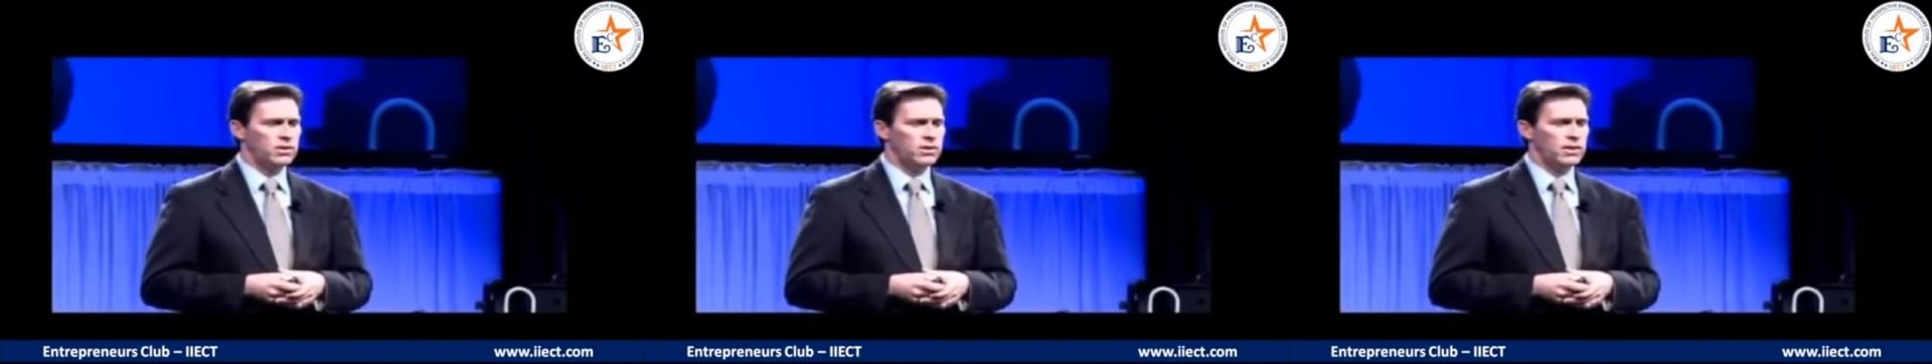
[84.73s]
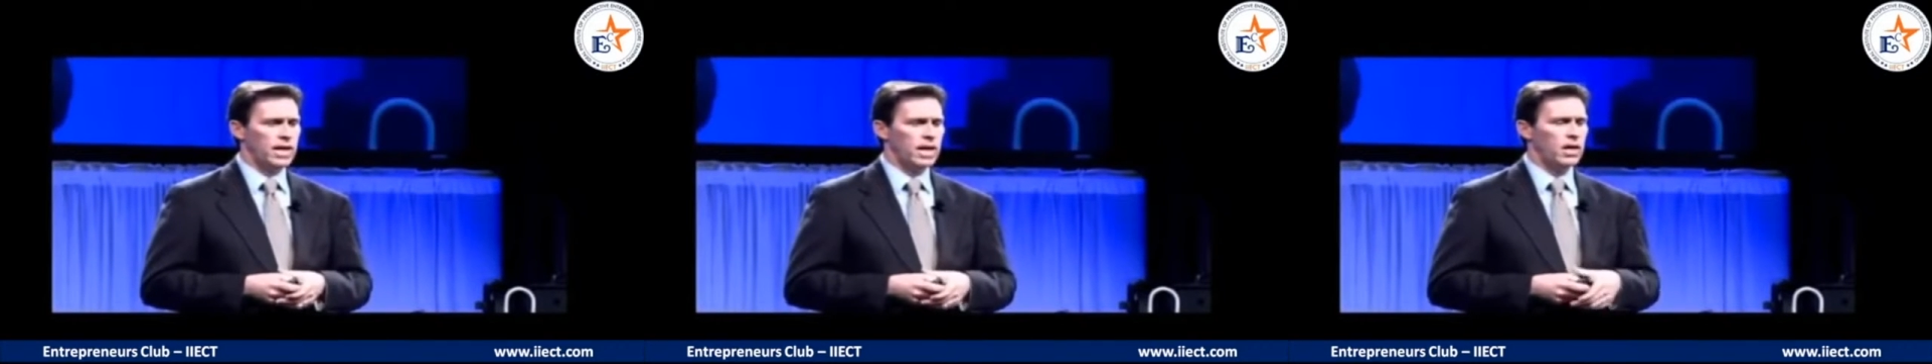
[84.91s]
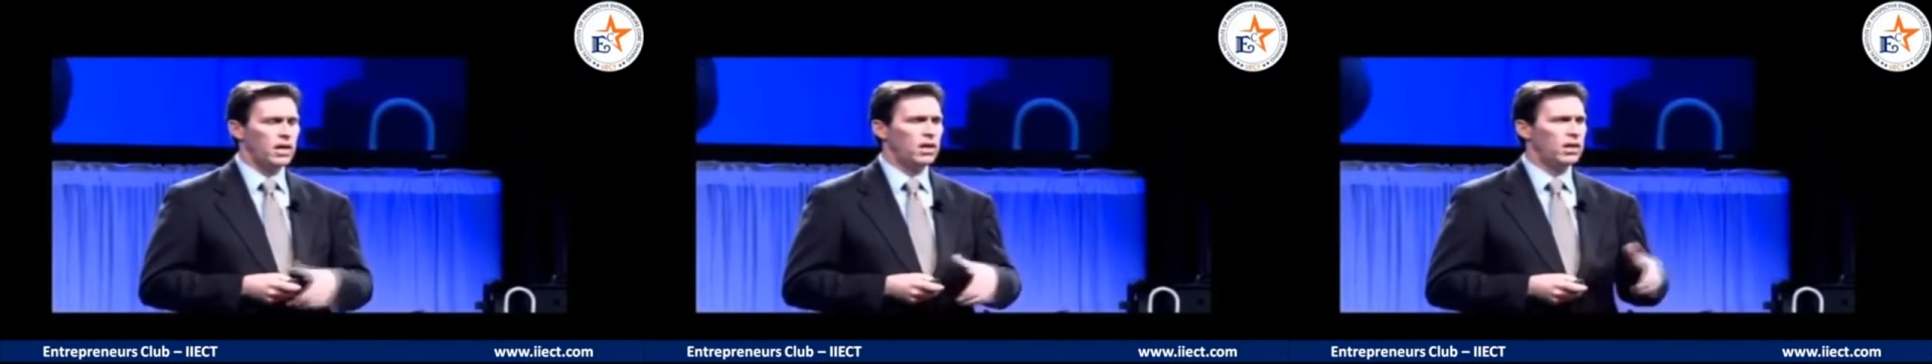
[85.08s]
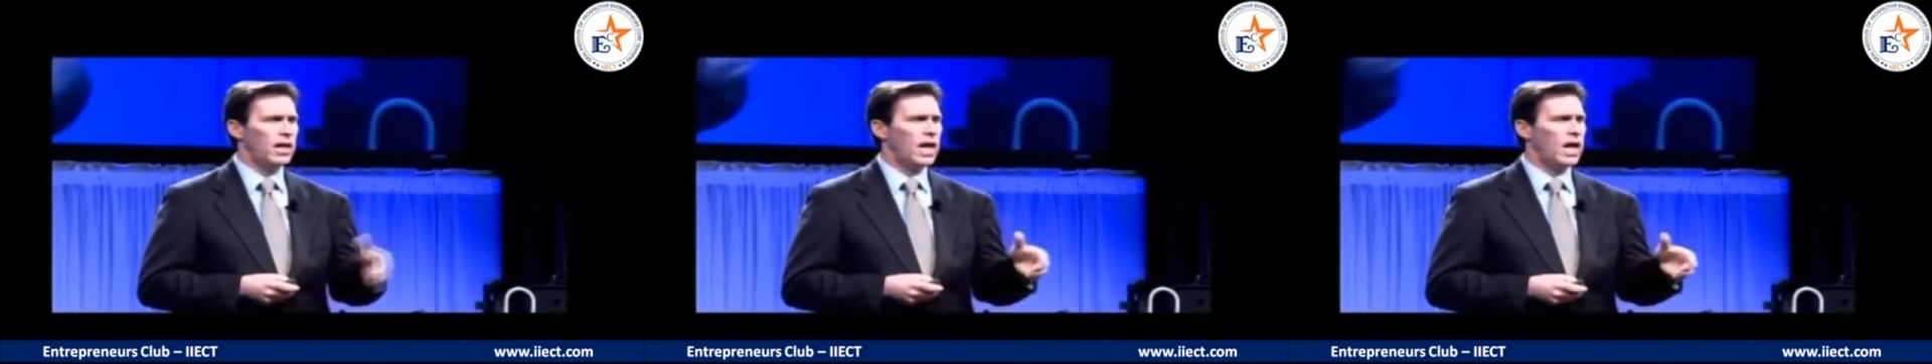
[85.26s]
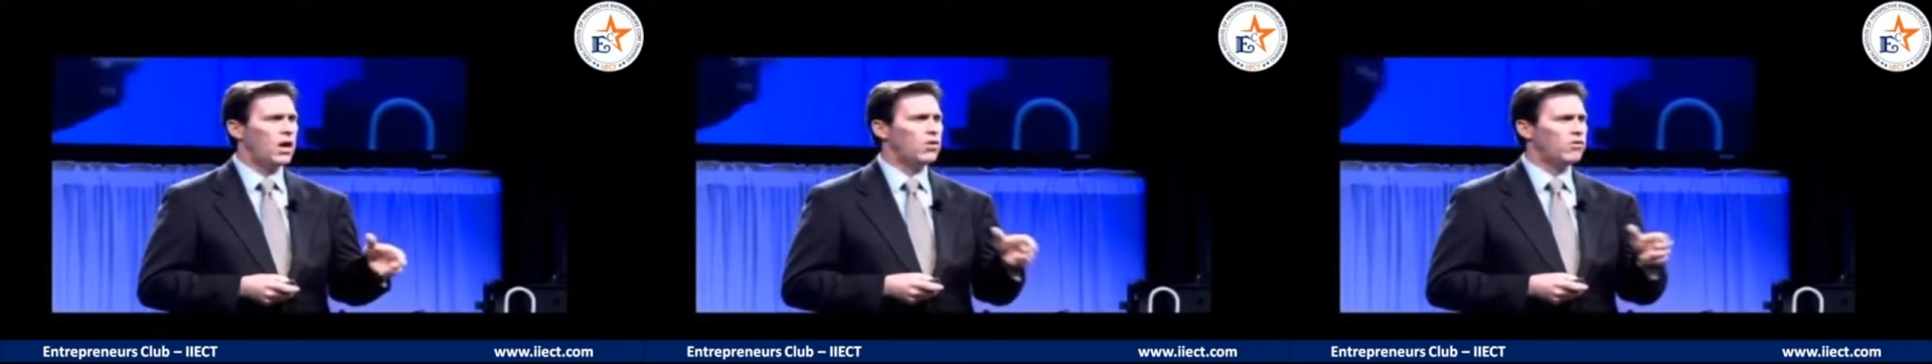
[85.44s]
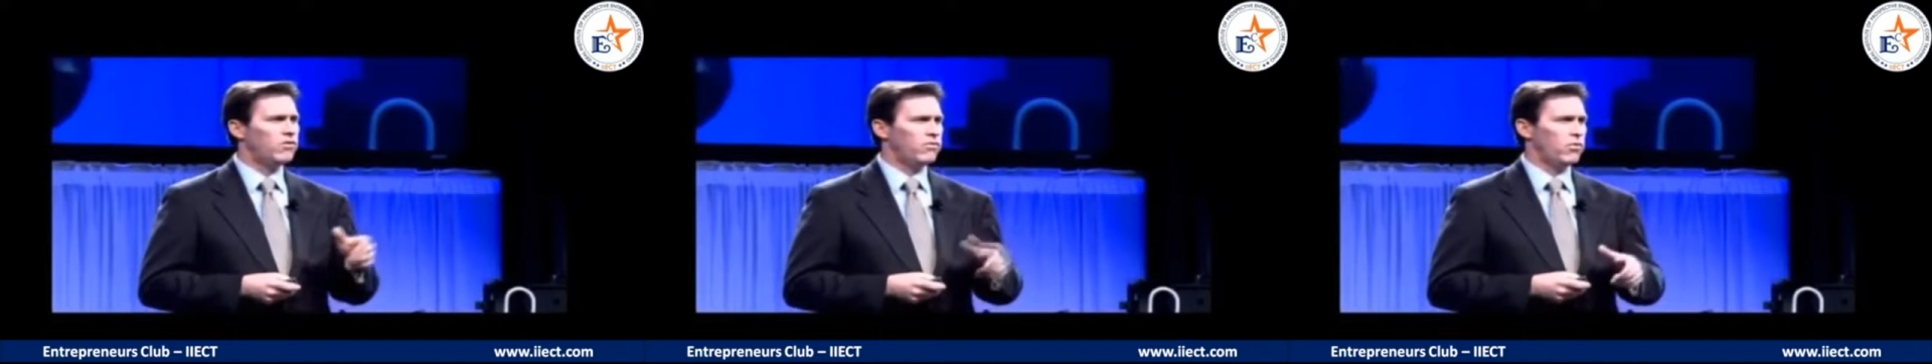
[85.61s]
that
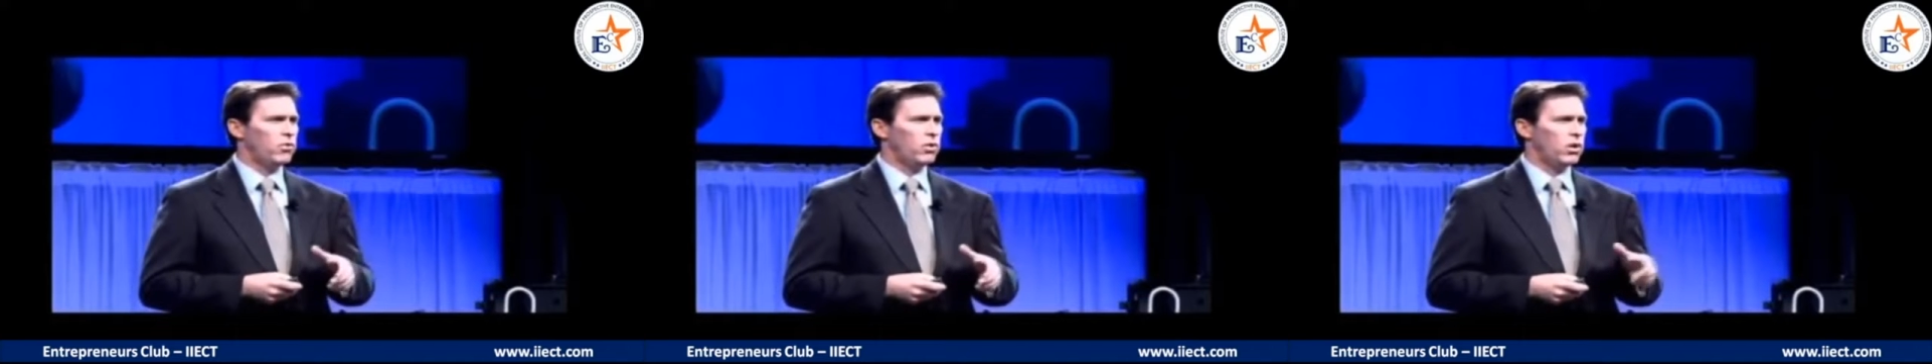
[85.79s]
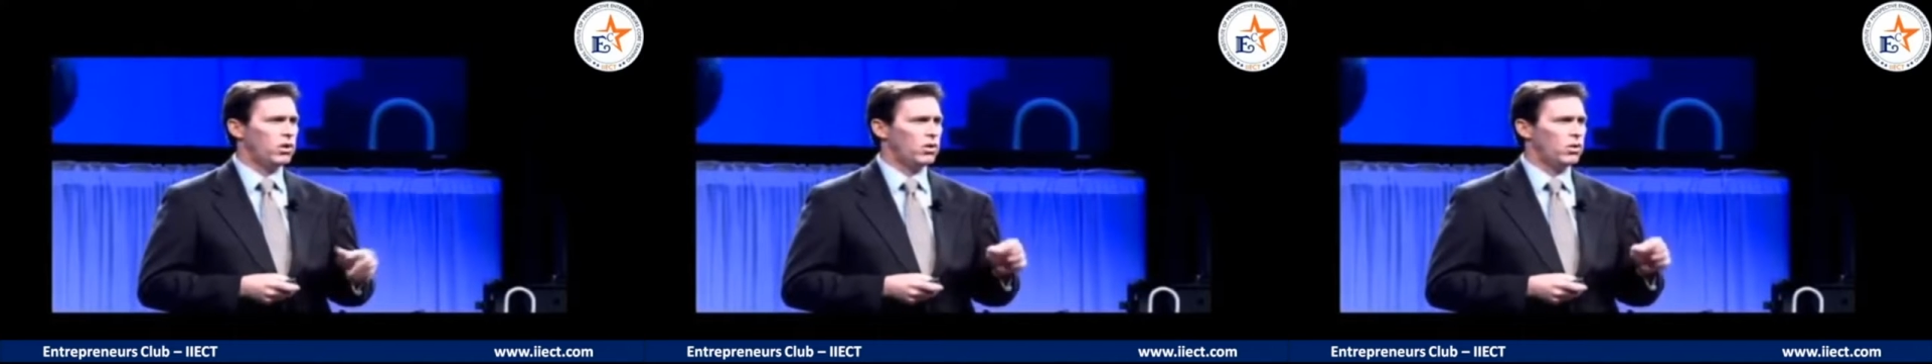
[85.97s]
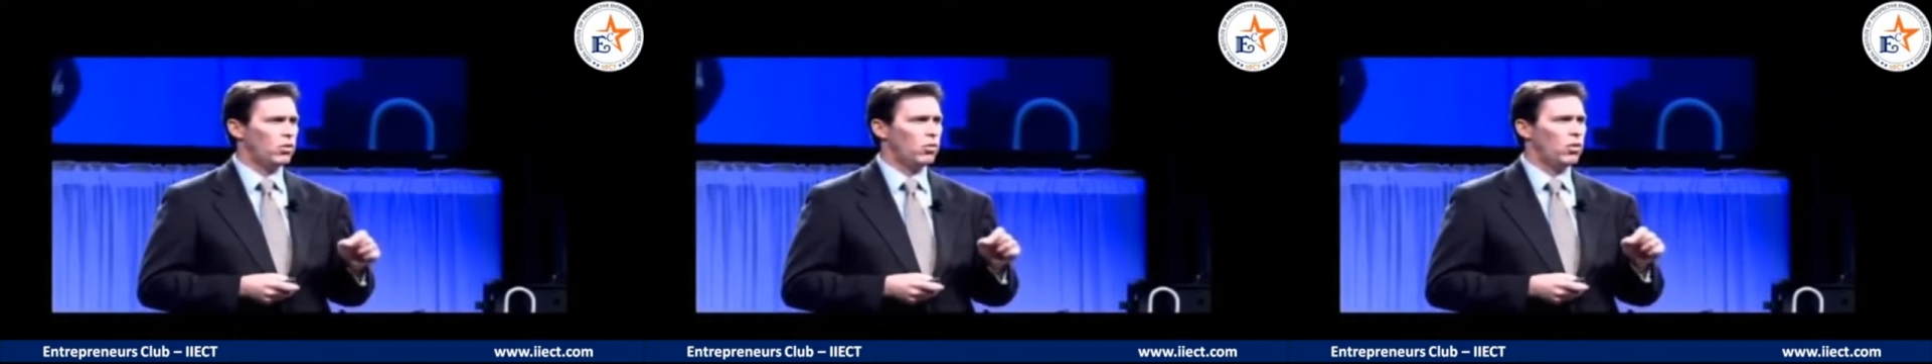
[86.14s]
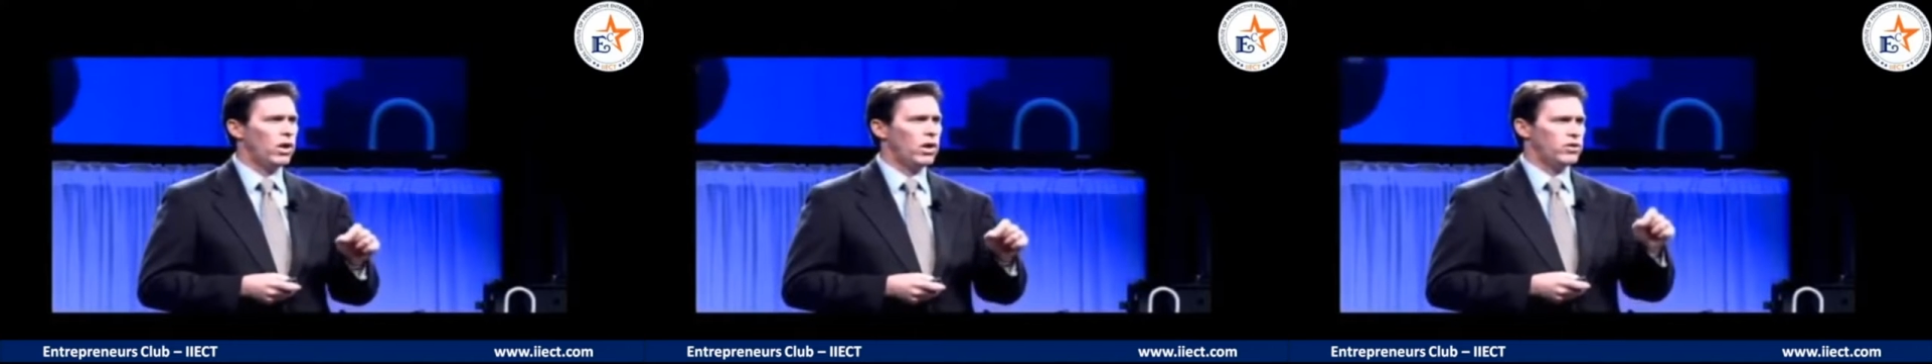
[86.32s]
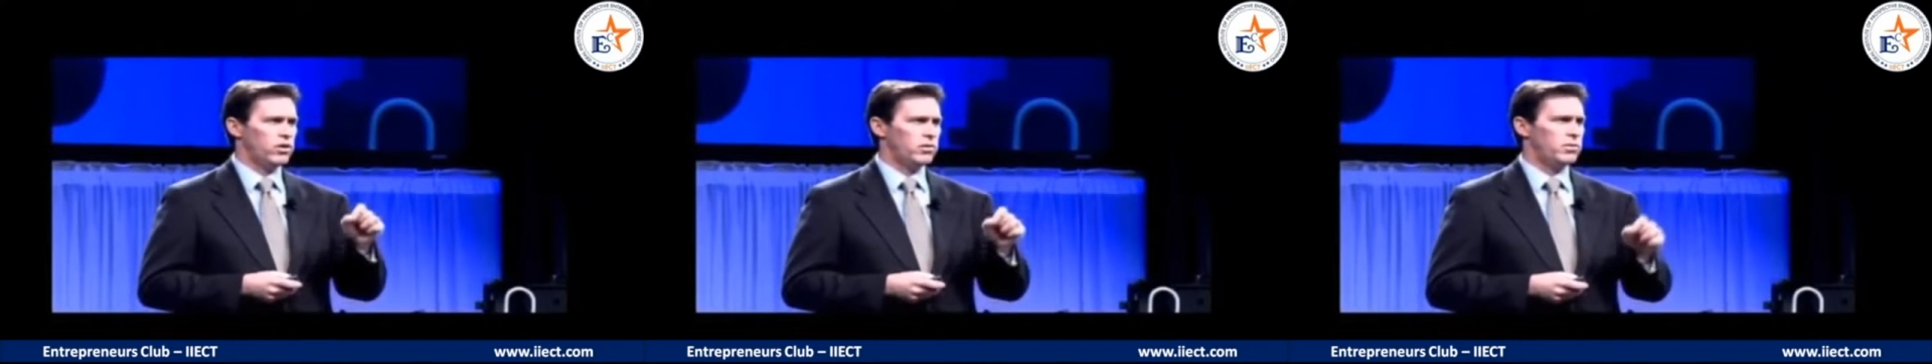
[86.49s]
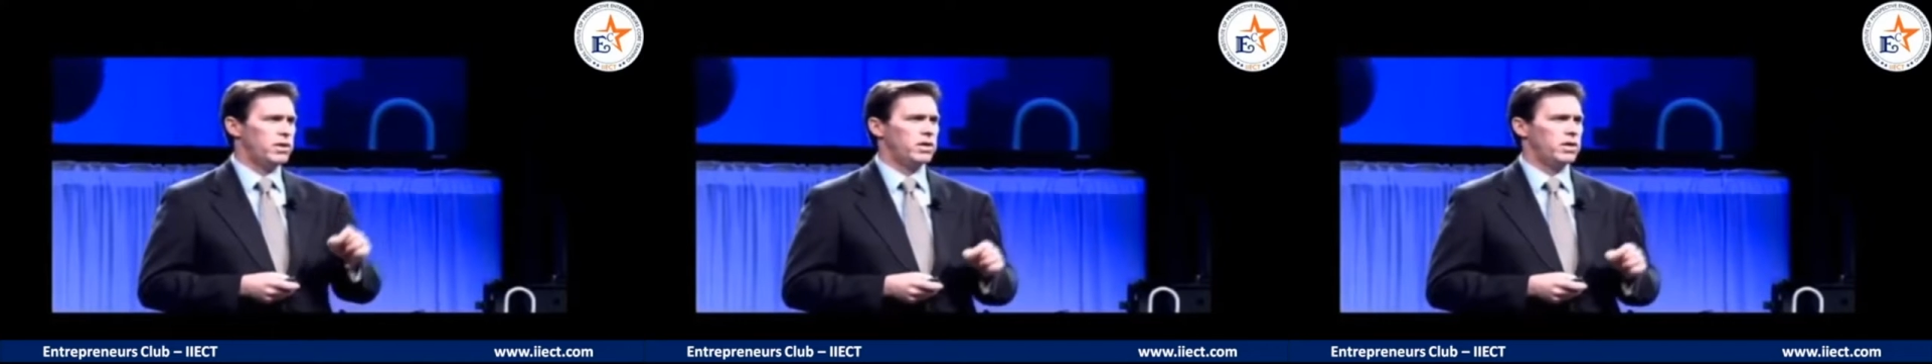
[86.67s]
allow for water
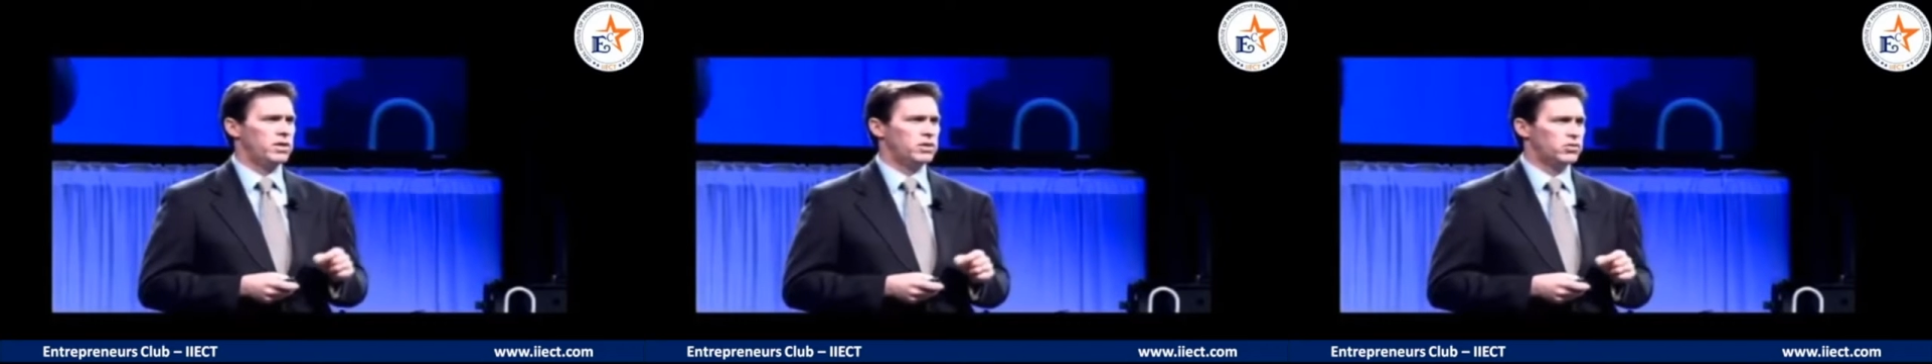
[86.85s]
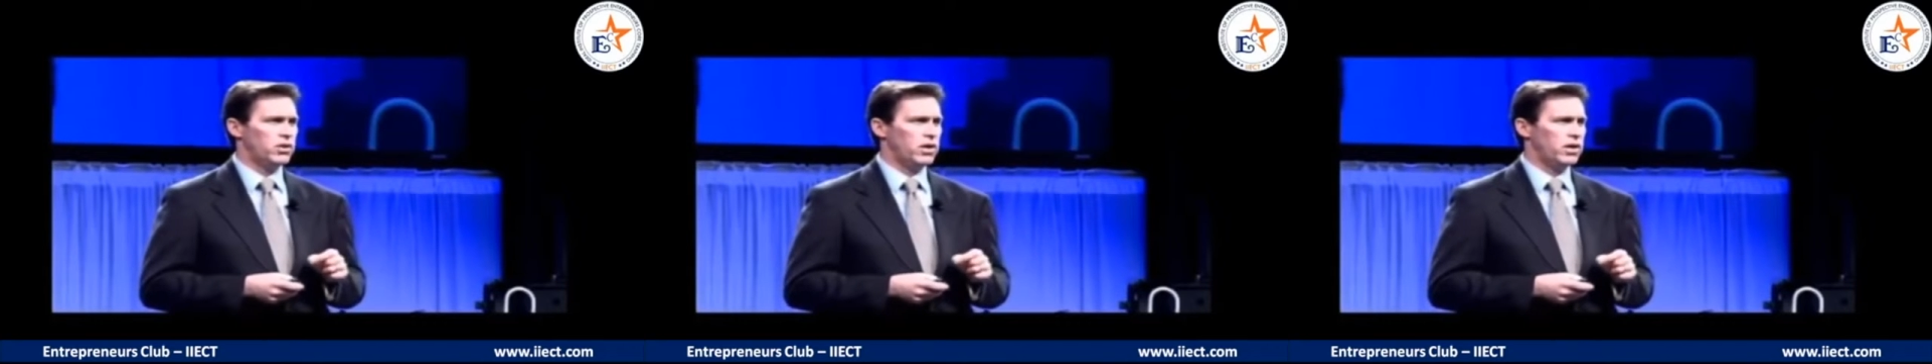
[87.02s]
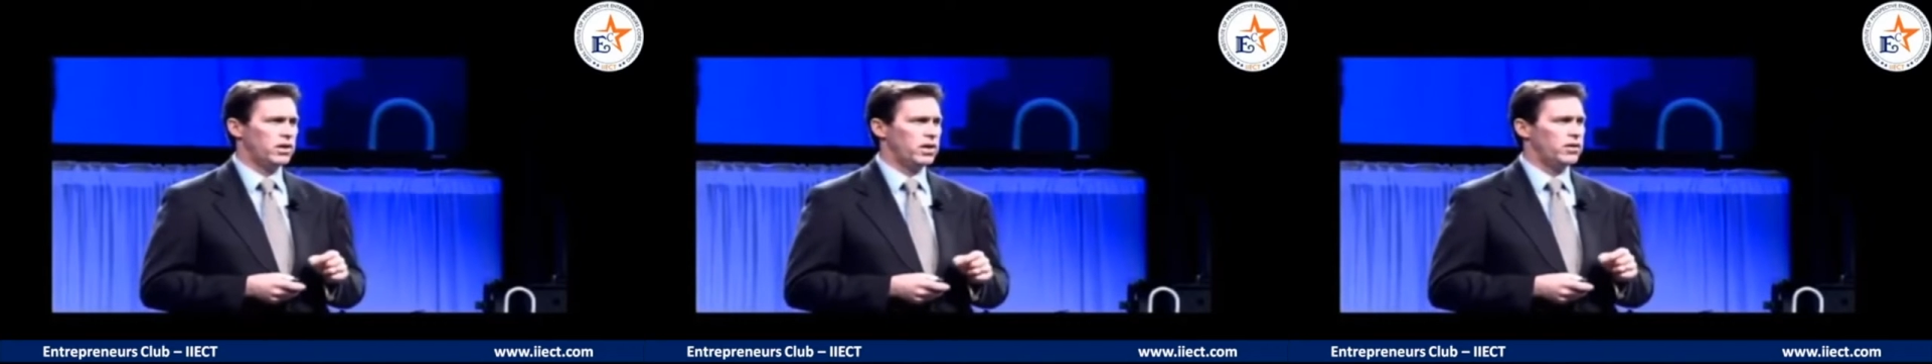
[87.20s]
to penetrate,